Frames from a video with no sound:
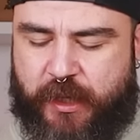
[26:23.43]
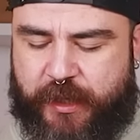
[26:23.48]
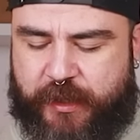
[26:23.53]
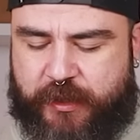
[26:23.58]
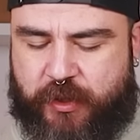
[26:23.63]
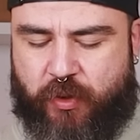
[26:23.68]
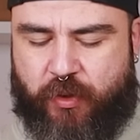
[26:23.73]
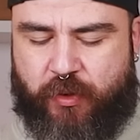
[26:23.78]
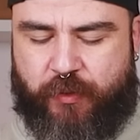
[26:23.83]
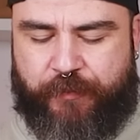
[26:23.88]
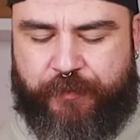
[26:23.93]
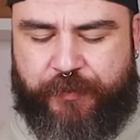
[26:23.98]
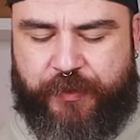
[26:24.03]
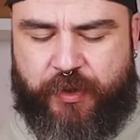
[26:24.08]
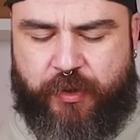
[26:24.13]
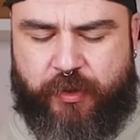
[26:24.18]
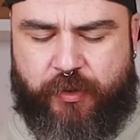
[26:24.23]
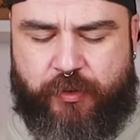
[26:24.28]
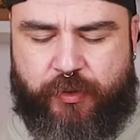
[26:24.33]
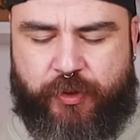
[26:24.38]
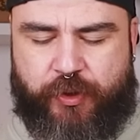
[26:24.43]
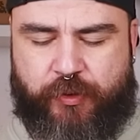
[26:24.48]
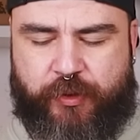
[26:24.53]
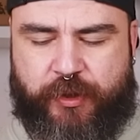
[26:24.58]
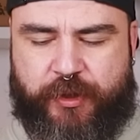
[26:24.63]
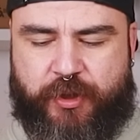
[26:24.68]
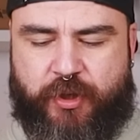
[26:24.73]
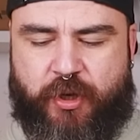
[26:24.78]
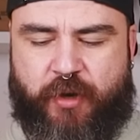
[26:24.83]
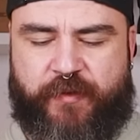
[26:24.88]
So you
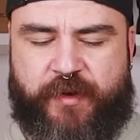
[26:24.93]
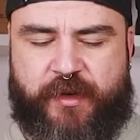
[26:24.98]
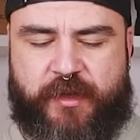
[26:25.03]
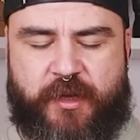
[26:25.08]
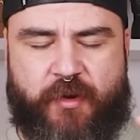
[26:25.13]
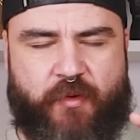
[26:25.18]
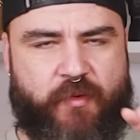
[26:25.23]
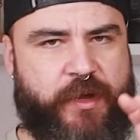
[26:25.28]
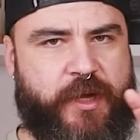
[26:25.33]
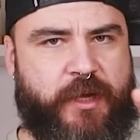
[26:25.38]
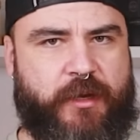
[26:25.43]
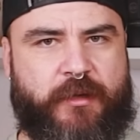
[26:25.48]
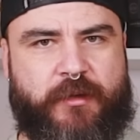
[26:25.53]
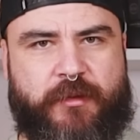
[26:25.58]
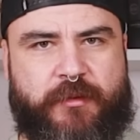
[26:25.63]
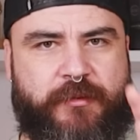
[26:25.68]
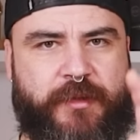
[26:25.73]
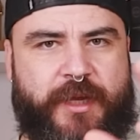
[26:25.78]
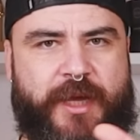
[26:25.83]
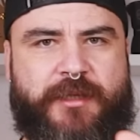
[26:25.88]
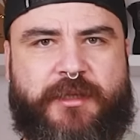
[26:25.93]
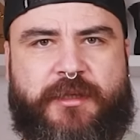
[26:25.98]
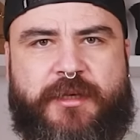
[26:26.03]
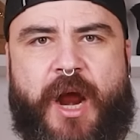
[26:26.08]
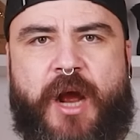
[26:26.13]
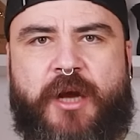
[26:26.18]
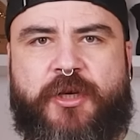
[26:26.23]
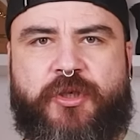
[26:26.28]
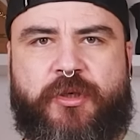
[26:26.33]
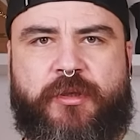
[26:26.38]
discover the real
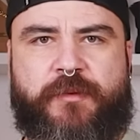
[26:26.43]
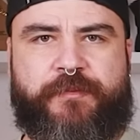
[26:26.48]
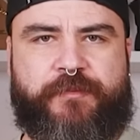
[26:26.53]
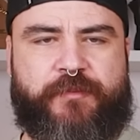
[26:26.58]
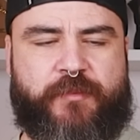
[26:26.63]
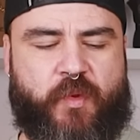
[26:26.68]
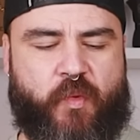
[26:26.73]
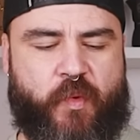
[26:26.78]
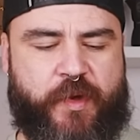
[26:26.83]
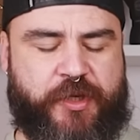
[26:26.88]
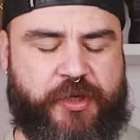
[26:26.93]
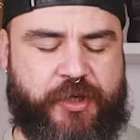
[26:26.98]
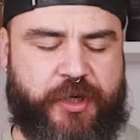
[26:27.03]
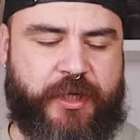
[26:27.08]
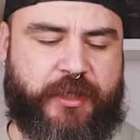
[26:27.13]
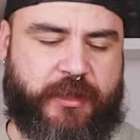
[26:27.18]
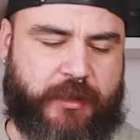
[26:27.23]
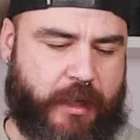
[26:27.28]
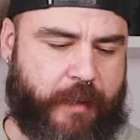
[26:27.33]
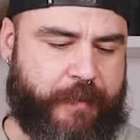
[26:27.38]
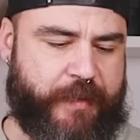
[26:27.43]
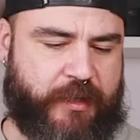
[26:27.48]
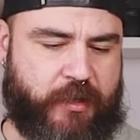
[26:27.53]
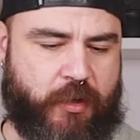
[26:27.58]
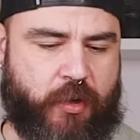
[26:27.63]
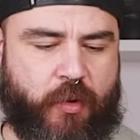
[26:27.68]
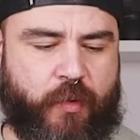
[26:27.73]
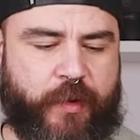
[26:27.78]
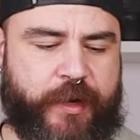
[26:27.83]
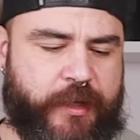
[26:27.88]
extraction, which is a bit
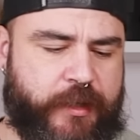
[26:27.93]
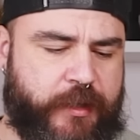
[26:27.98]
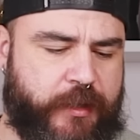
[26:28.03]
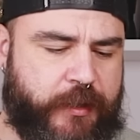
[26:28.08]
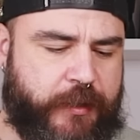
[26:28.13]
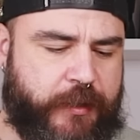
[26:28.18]
lower